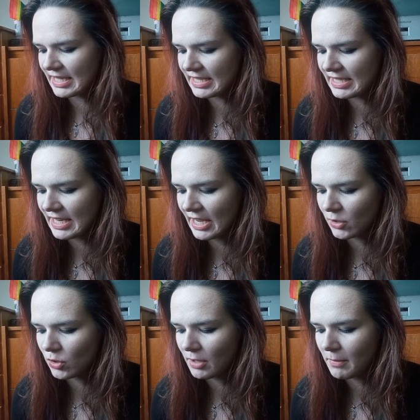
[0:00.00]
that they
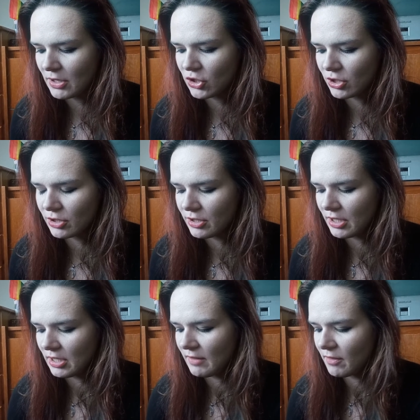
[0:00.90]
actually mentioned
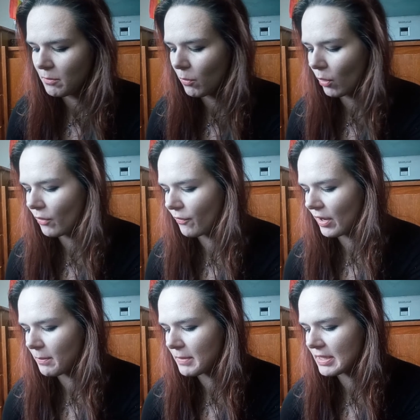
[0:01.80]
the even more
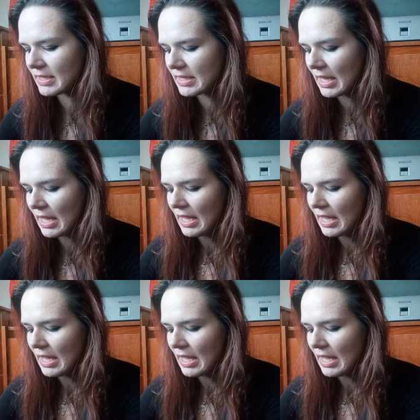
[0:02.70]
famous